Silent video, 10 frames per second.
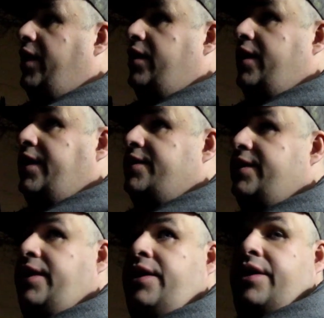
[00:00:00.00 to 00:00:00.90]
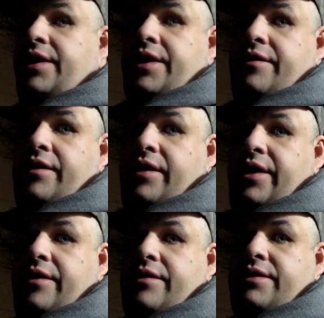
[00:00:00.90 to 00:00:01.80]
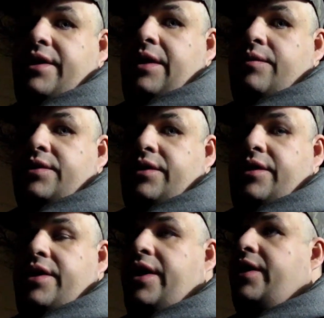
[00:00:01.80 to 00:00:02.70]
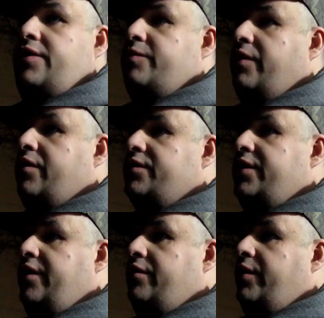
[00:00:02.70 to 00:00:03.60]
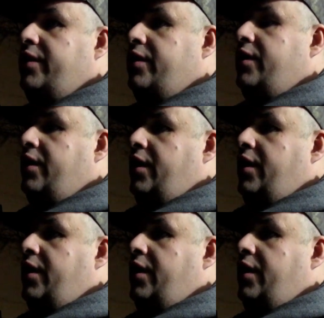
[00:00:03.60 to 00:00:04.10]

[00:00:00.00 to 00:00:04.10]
But like I said, gonna end her all here. Today was a good day, tomorrow's another one.